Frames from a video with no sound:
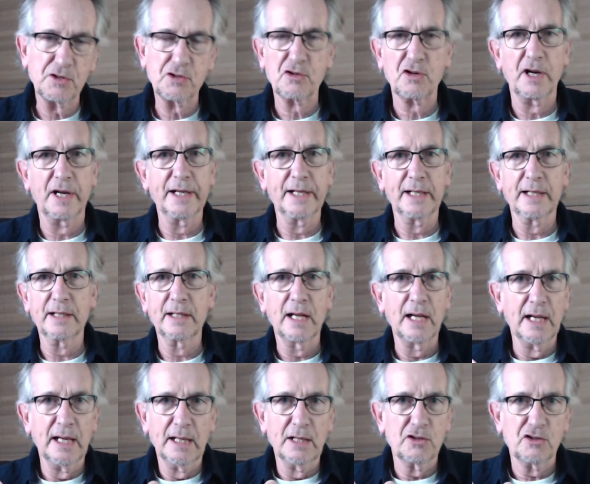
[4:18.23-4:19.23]

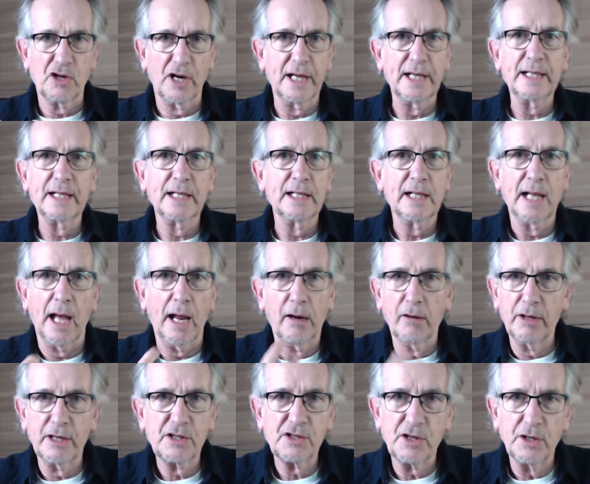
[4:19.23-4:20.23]
trained in
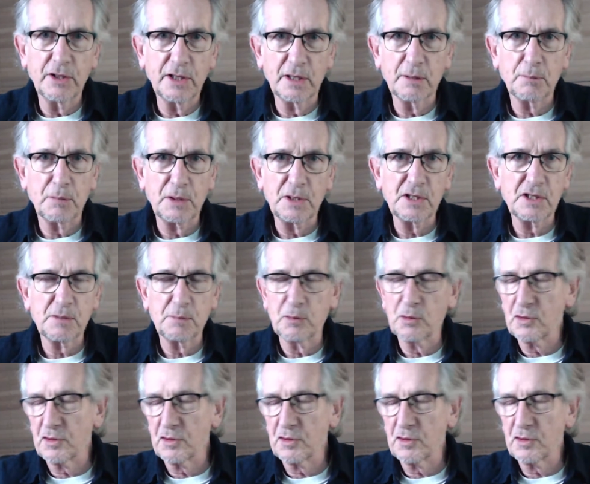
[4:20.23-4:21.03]
Ericksonian principles,